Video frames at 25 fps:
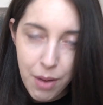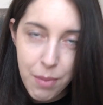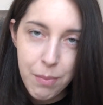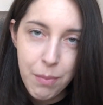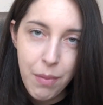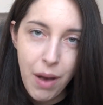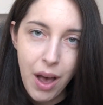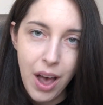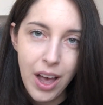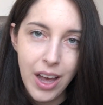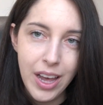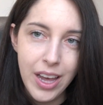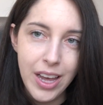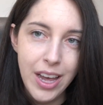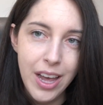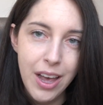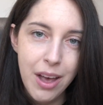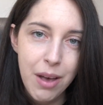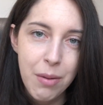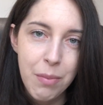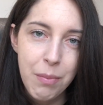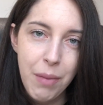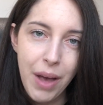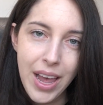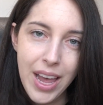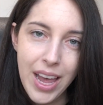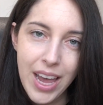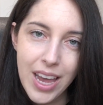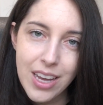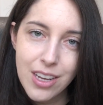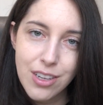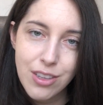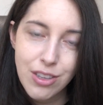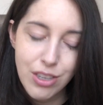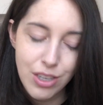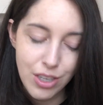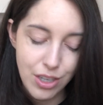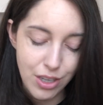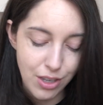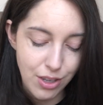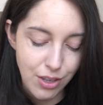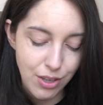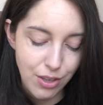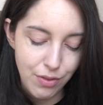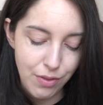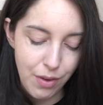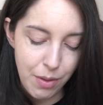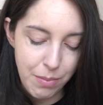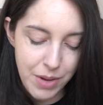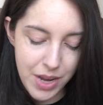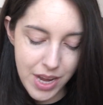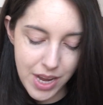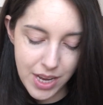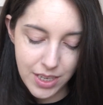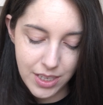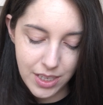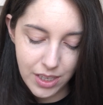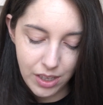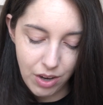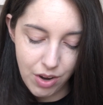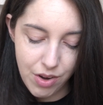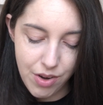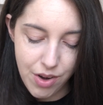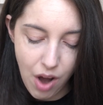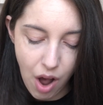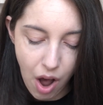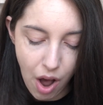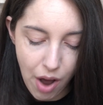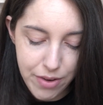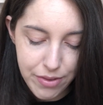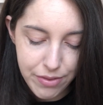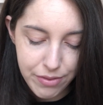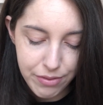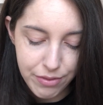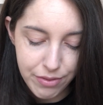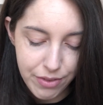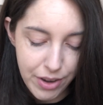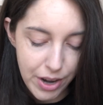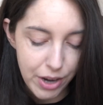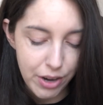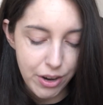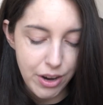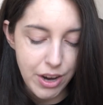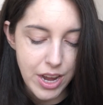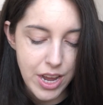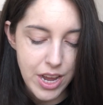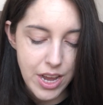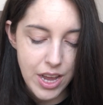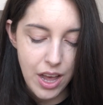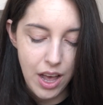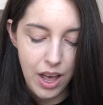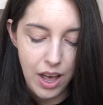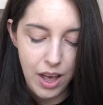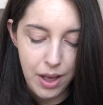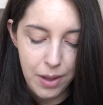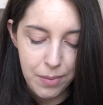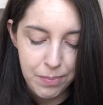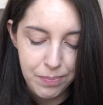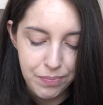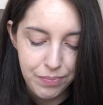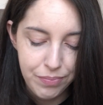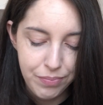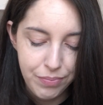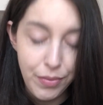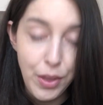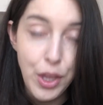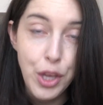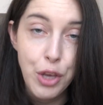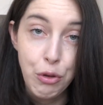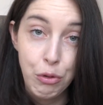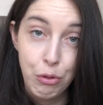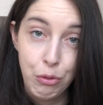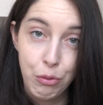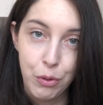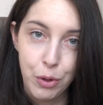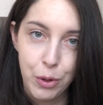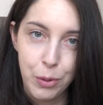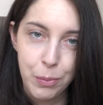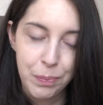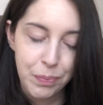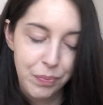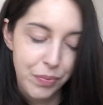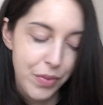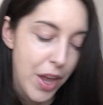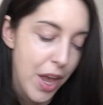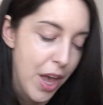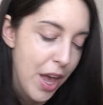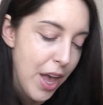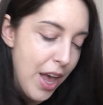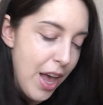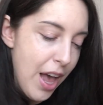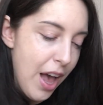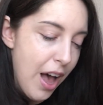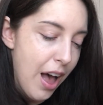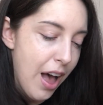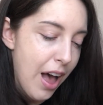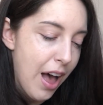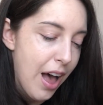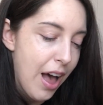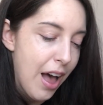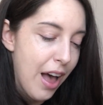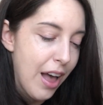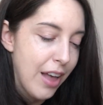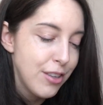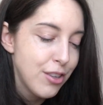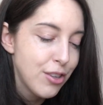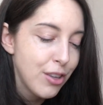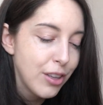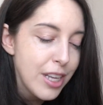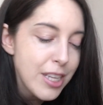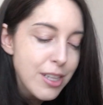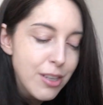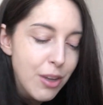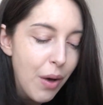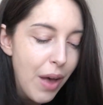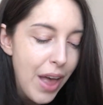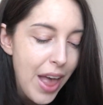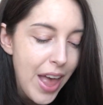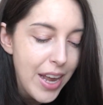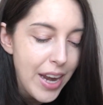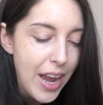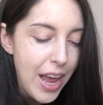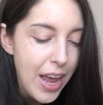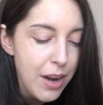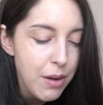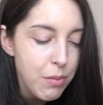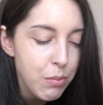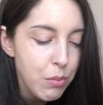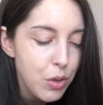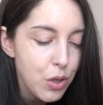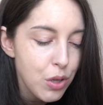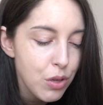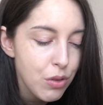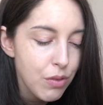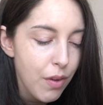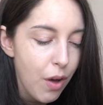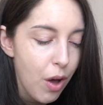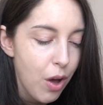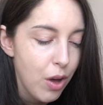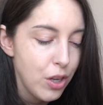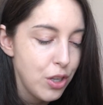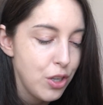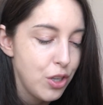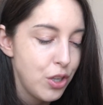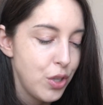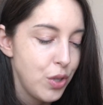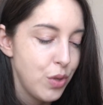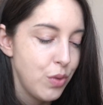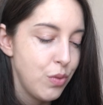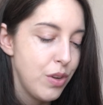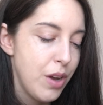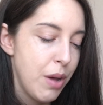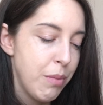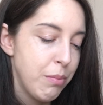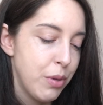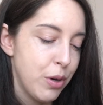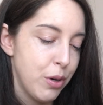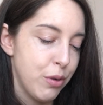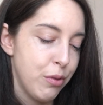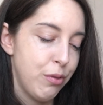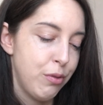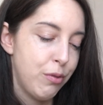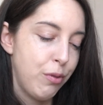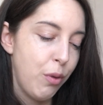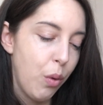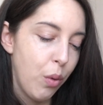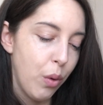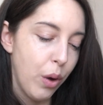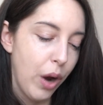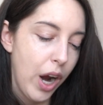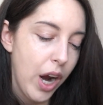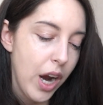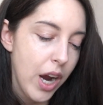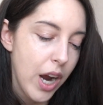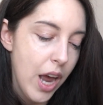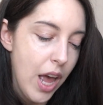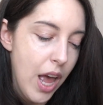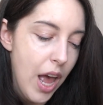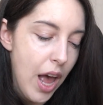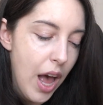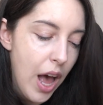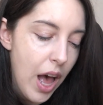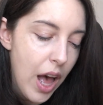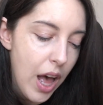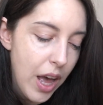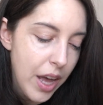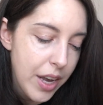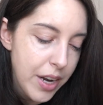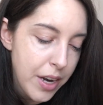my, my answers from Niantic are not very uh, useful. Uh, so let's go ahead and move on to number four. Uh,